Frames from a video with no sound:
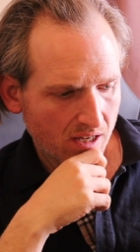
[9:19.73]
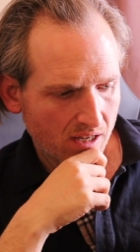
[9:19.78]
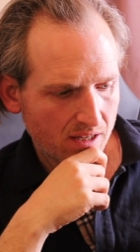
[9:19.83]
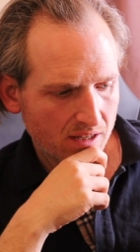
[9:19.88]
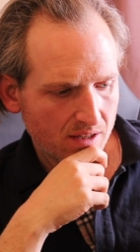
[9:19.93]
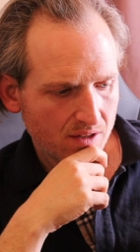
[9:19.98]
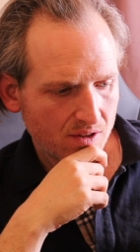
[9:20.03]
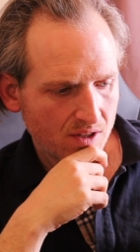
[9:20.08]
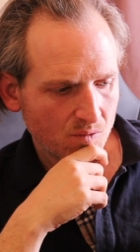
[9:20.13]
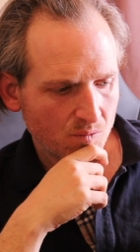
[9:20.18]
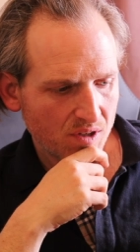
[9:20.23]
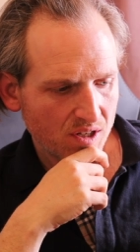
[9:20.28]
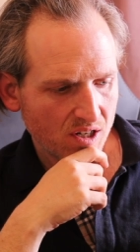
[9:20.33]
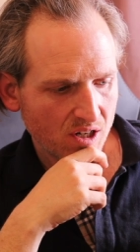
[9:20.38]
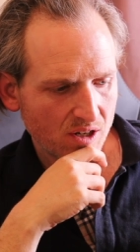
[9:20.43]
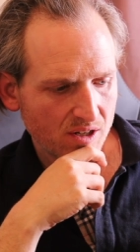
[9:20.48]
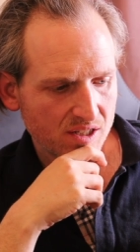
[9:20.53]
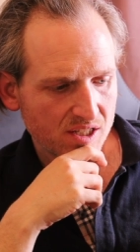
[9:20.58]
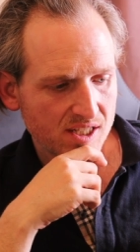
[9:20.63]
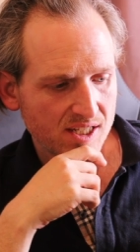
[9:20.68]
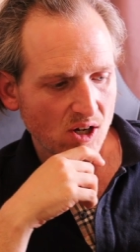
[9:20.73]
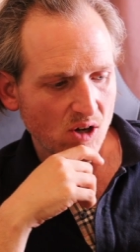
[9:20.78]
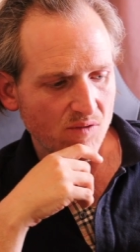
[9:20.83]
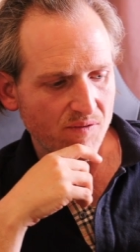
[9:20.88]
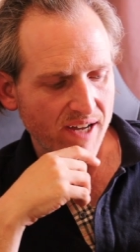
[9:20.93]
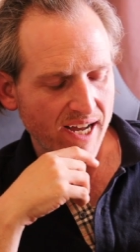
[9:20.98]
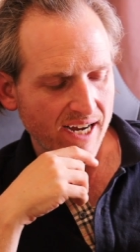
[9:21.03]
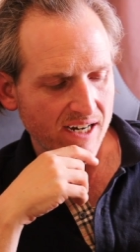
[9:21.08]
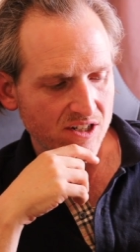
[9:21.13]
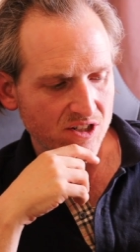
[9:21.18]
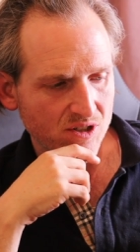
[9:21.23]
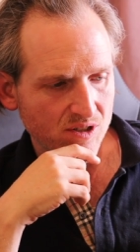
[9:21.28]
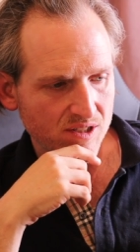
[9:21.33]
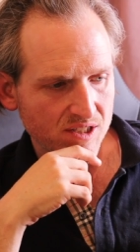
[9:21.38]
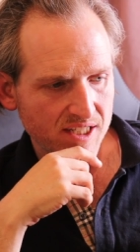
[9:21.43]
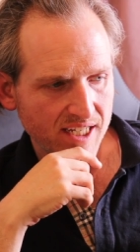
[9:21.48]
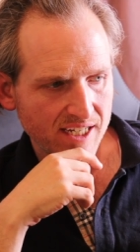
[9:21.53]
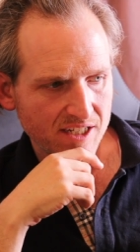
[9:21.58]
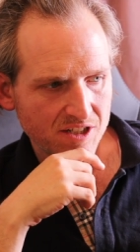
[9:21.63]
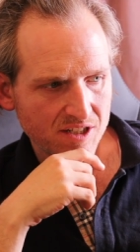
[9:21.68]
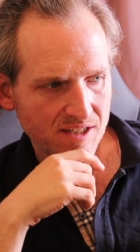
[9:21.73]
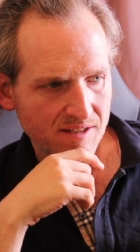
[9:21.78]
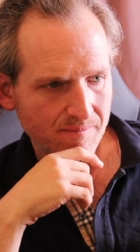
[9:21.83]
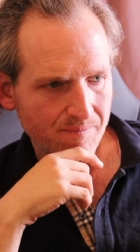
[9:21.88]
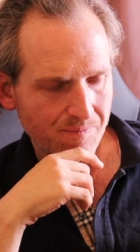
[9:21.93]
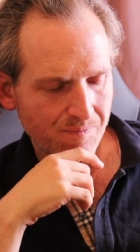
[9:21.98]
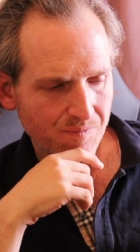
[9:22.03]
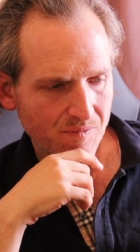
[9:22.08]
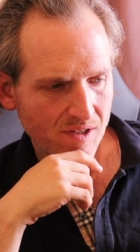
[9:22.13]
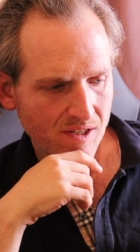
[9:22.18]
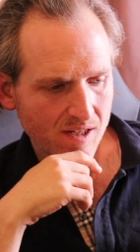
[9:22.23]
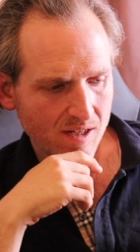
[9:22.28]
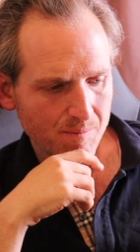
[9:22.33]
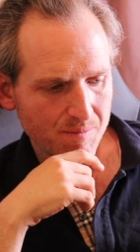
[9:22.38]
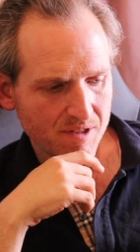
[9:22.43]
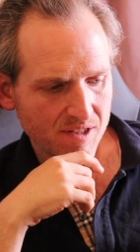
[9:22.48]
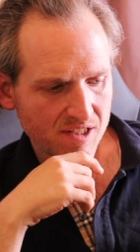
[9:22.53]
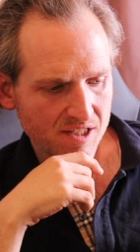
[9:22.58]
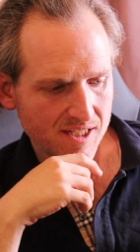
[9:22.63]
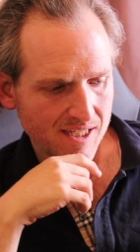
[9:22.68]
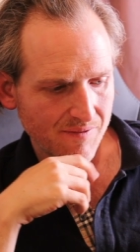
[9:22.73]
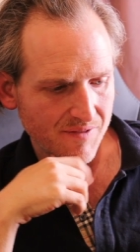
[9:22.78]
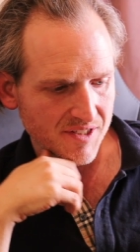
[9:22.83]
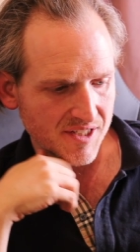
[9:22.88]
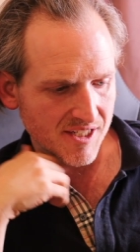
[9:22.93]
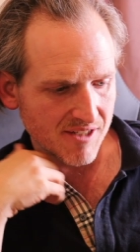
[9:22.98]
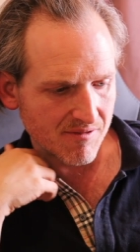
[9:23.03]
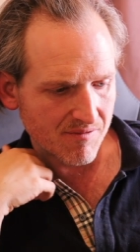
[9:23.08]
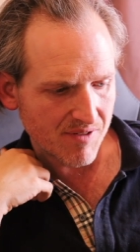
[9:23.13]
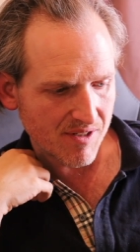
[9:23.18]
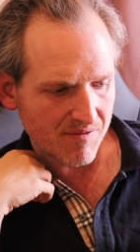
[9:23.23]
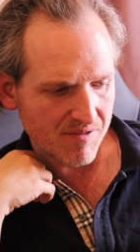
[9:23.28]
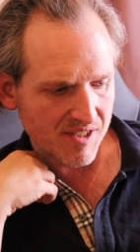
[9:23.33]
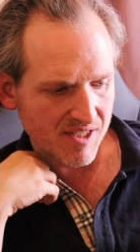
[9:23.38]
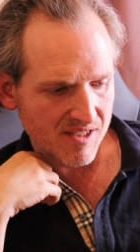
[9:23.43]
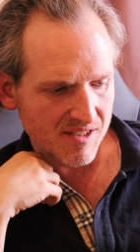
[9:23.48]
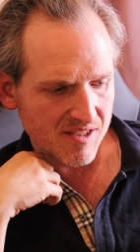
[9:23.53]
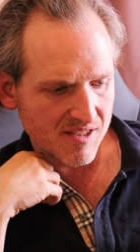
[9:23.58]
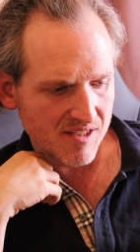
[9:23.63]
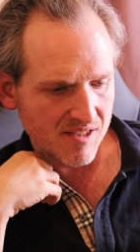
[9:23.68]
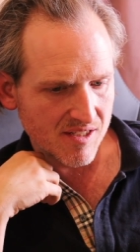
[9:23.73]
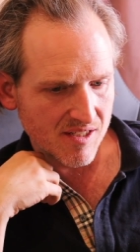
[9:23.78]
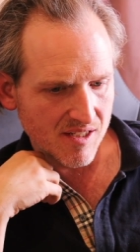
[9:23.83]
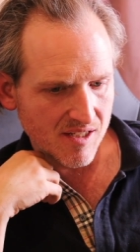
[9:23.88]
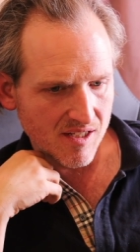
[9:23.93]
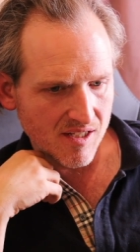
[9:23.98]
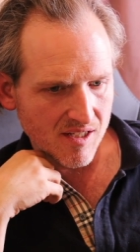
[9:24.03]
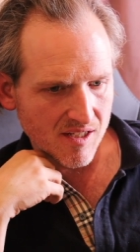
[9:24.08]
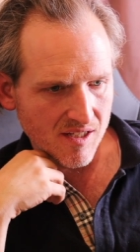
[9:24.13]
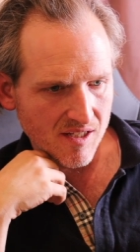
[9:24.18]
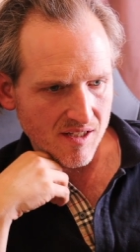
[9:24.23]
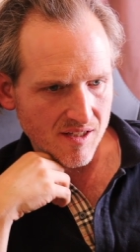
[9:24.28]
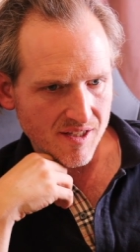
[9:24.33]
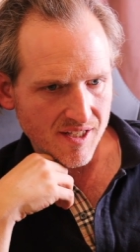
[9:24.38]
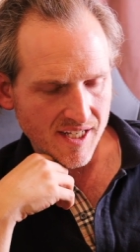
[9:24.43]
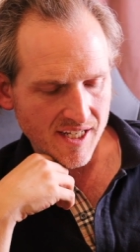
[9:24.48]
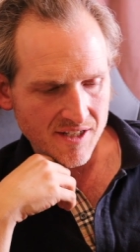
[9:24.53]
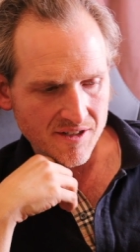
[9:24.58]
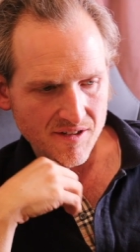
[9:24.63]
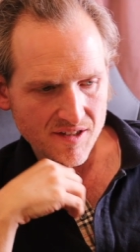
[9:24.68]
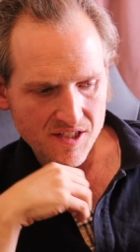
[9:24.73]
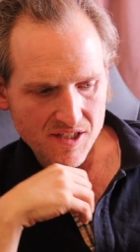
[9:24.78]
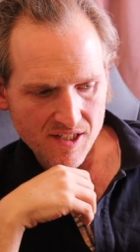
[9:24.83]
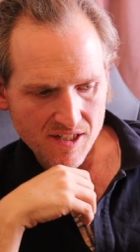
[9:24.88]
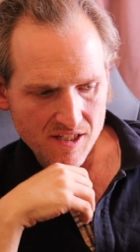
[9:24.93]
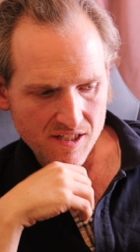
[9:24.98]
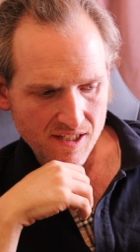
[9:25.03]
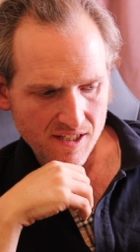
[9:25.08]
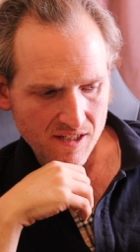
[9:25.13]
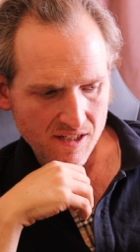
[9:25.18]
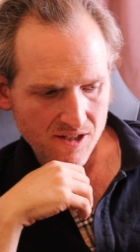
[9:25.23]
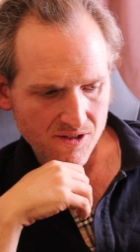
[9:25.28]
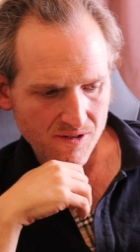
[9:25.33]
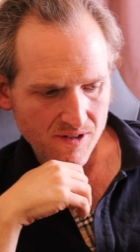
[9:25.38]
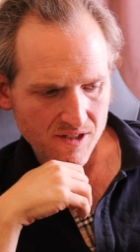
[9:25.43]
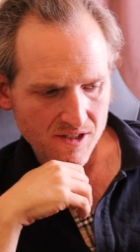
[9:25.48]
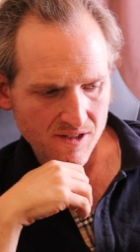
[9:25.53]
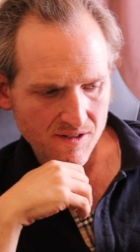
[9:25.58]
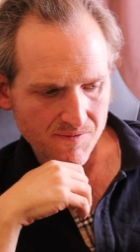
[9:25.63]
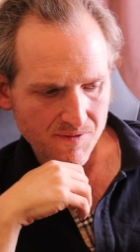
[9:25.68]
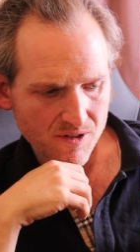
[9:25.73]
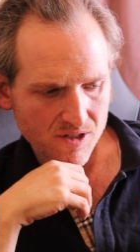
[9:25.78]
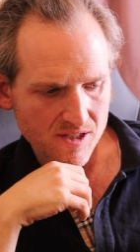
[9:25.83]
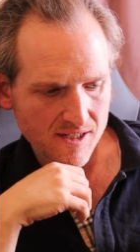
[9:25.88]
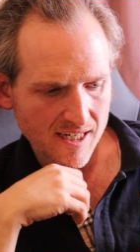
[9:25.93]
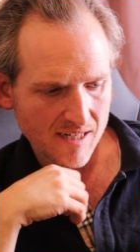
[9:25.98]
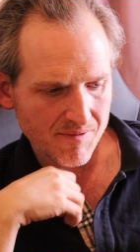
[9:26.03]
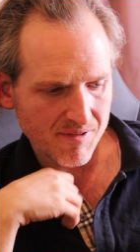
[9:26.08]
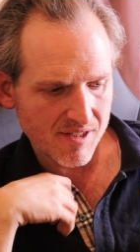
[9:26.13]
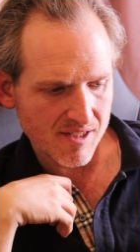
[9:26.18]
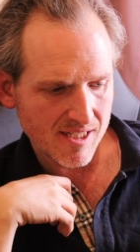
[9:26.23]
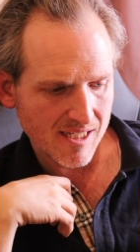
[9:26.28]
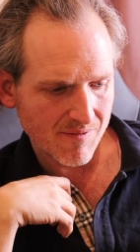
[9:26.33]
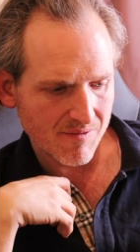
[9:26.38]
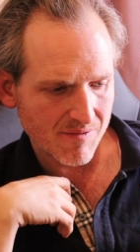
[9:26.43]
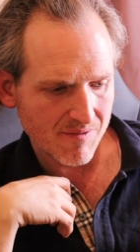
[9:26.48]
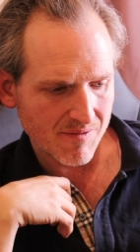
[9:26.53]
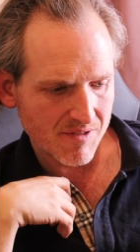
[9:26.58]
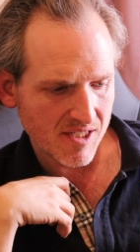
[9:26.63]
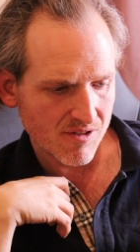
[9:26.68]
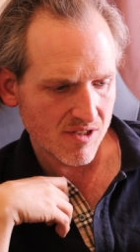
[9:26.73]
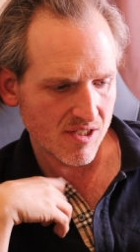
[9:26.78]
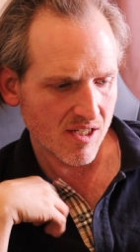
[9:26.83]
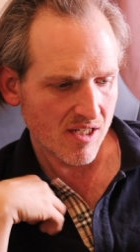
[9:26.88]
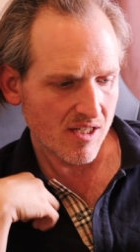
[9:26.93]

Then we got a self-actualization up to the 1750s, the end of the 1600s and the first half of the 1700s.